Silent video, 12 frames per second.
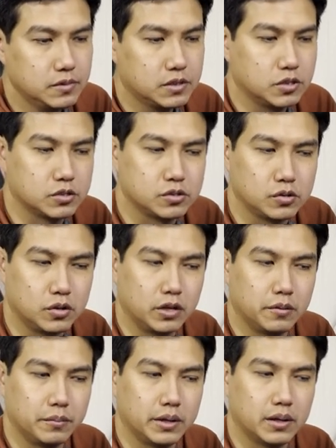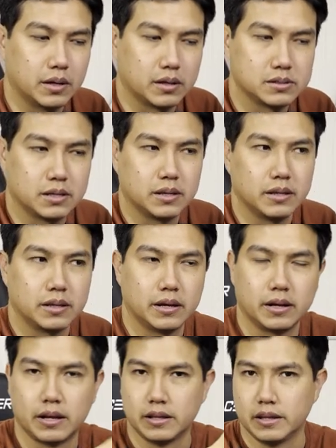just to give me like I said
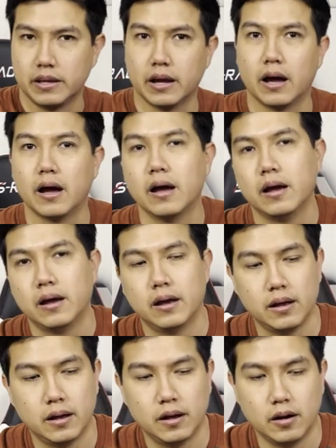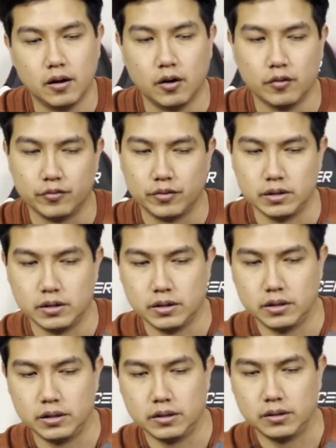an idea of
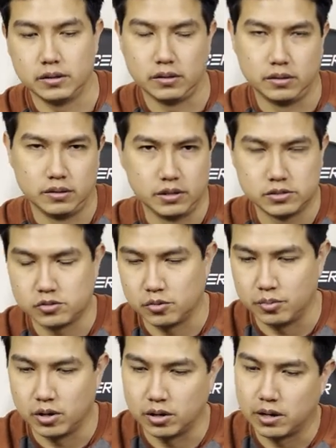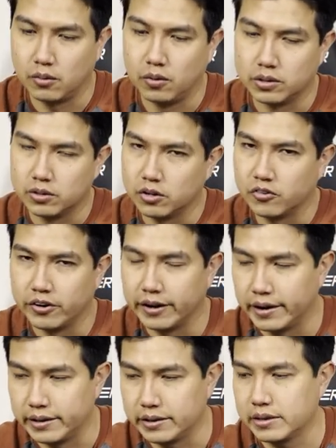the distro block I want to
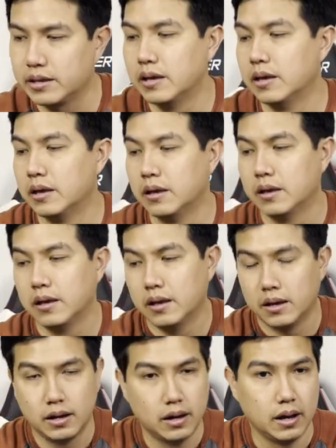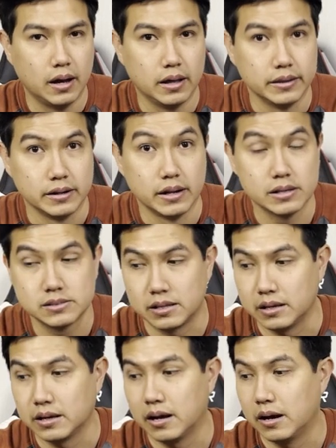create uh, the next
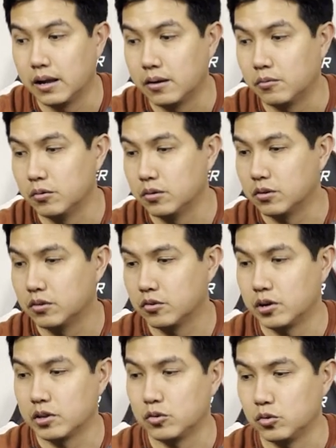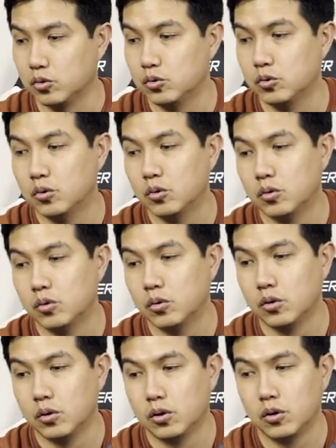thing I will try to do
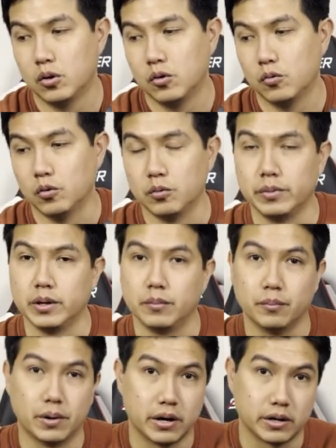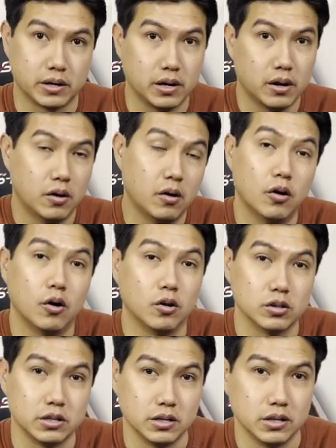will be mark
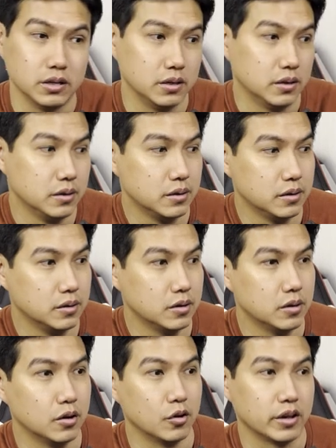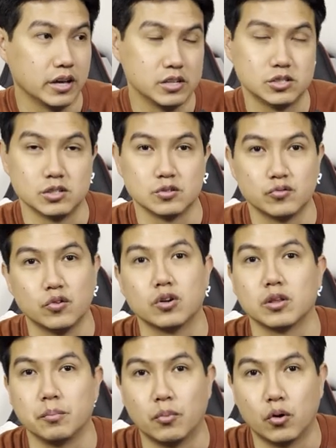all the locations for
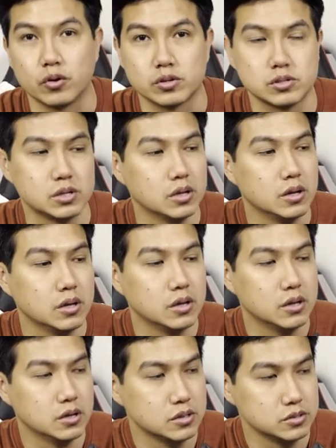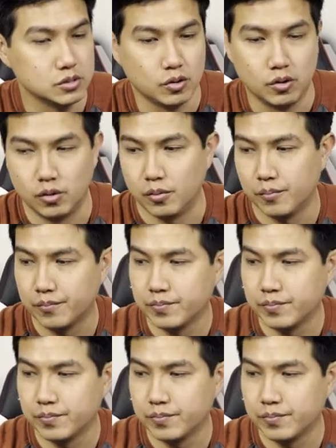the ports so